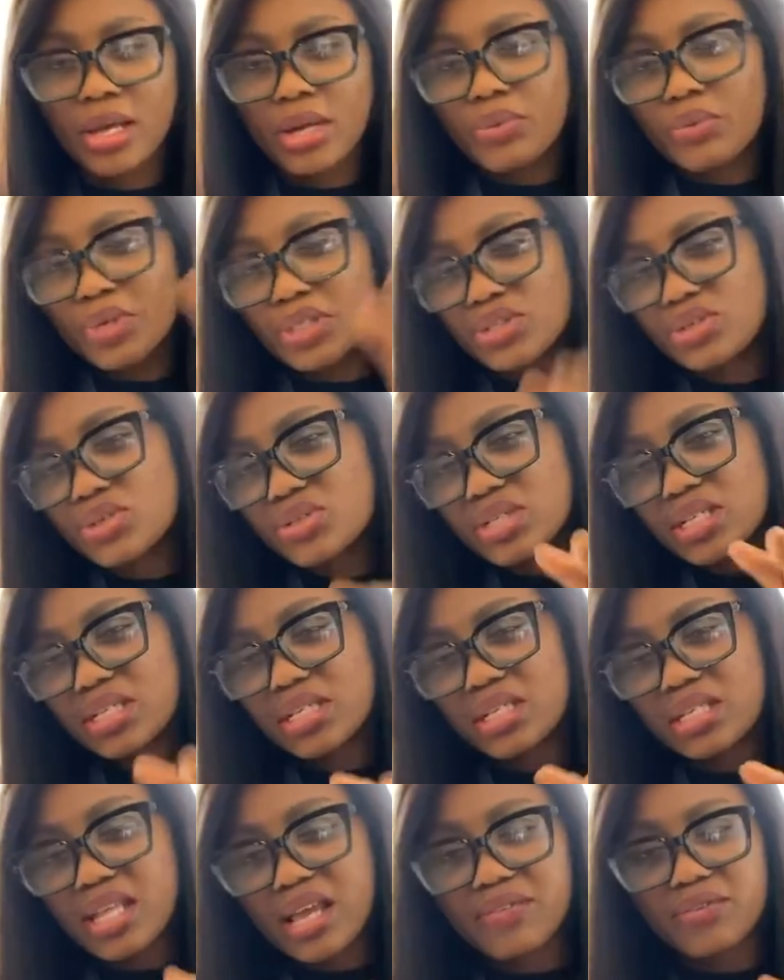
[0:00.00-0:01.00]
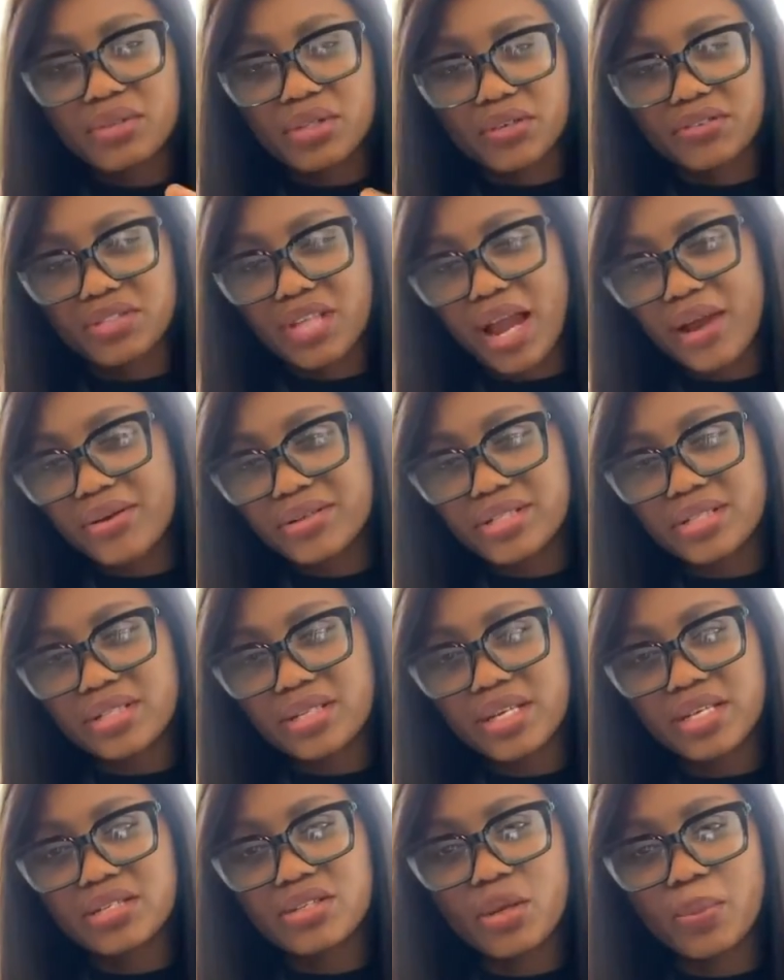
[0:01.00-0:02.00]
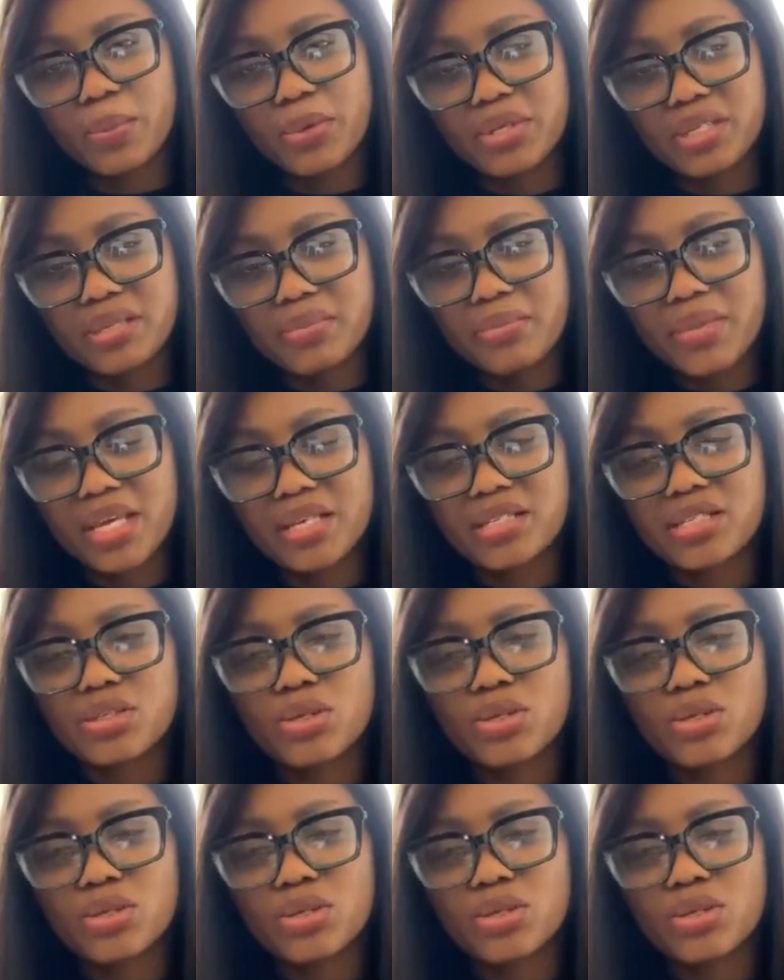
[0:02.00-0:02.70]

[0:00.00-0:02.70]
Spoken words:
reducing the level of tyrosinase your body makes,